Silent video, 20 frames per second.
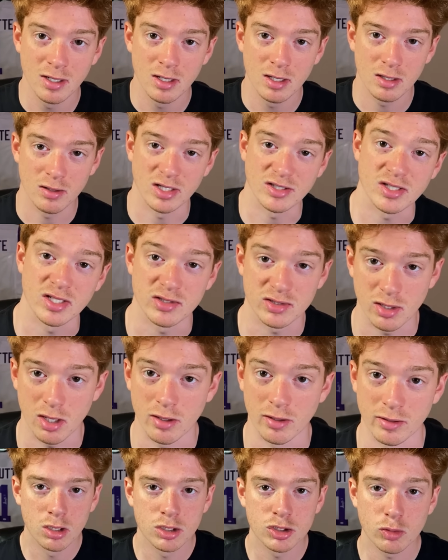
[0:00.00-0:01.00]
Let's get
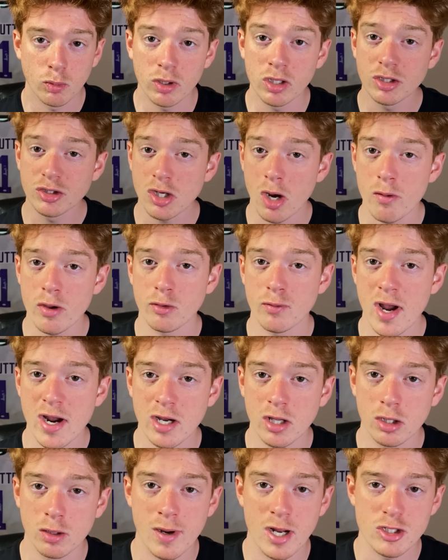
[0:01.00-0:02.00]
started. So we're going to start with the
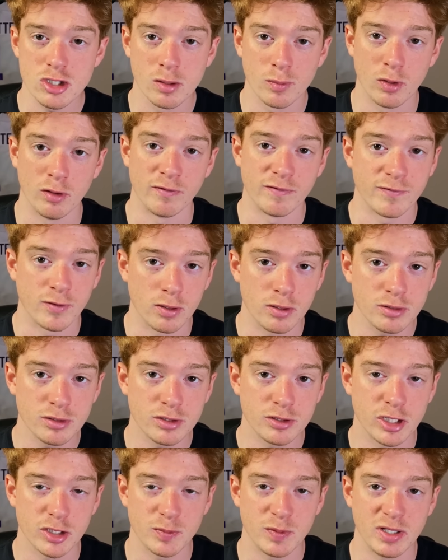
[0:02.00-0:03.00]
regular Retro Bowl first,
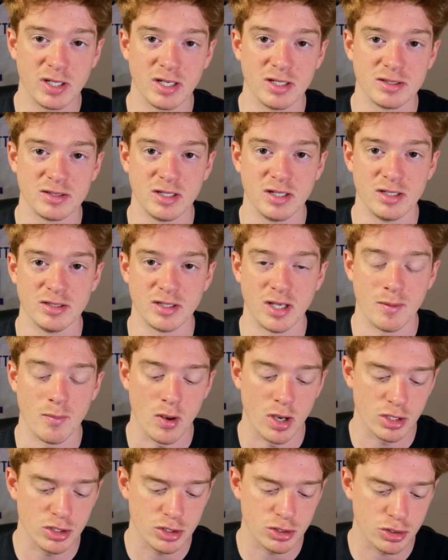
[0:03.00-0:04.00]
just because it is a
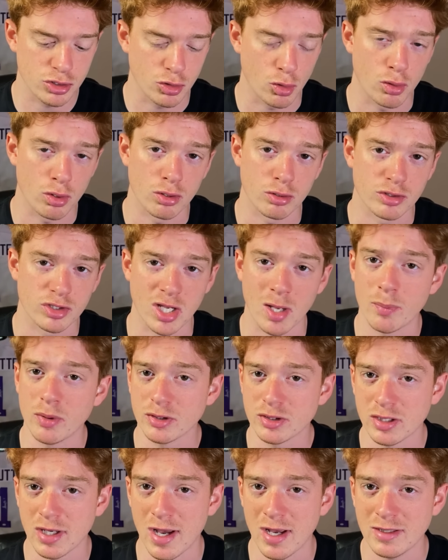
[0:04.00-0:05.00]
much shorter sample
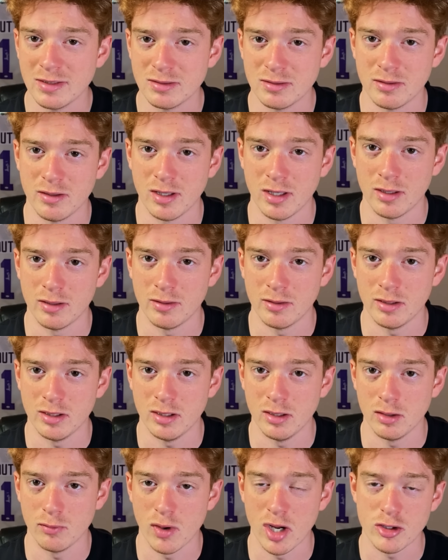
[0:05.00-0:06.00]
size than
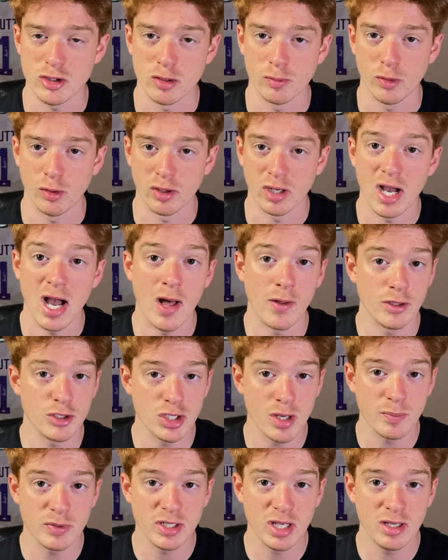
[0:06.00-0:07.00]
the Retro Bowl College
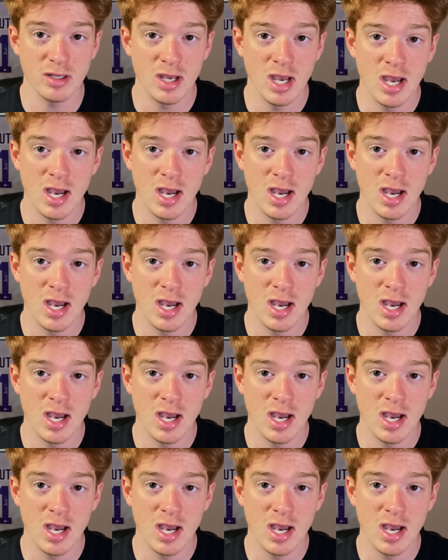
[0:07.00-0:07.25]
update.